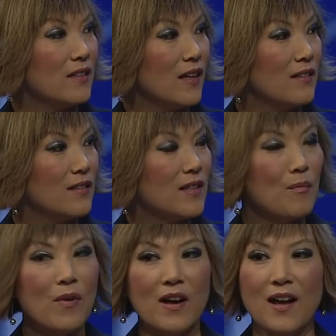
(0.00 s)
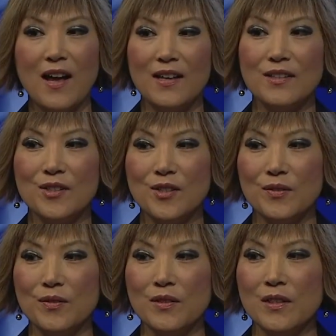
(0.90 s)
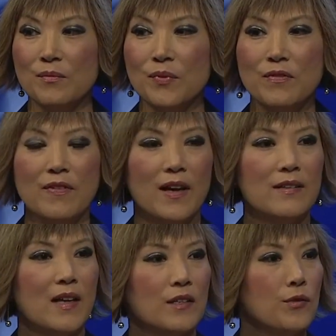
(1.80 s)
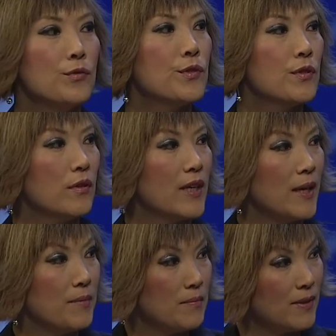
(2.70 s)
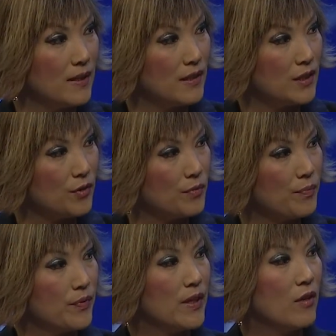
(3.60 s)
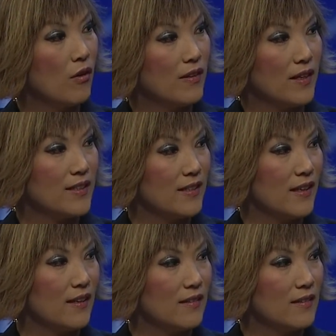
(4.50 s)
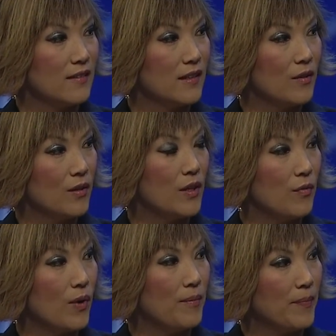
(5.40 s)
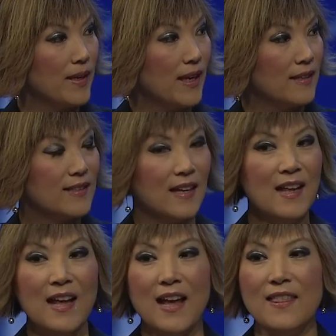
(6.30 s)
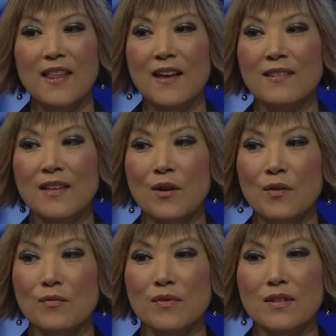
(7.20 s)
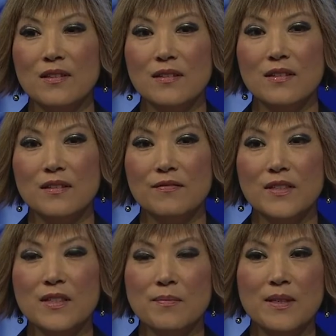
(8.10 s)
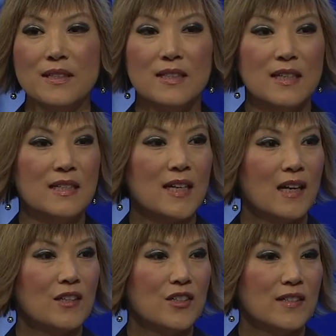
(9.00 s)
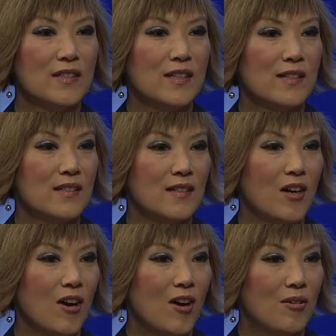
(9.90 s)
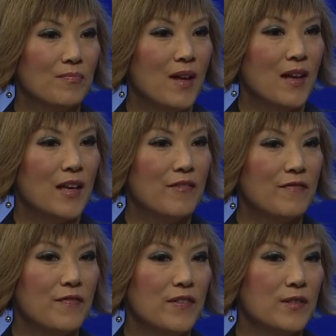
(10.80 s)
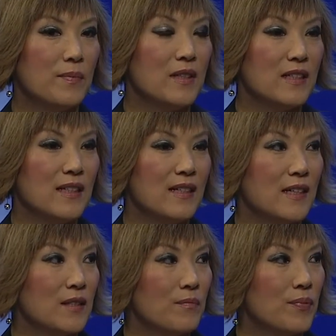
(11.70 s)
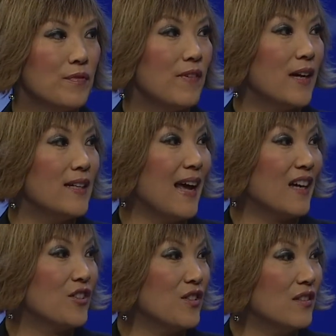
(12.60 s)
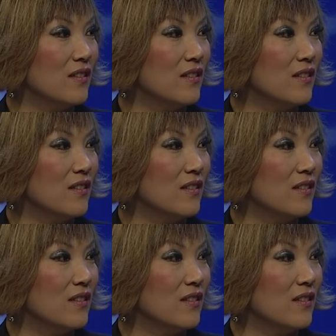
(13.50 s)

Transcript: And someone has to provide that neutral capability to bring all that together in one place. And then the visibility intelligence doesn't come if visibility doesn't provide action.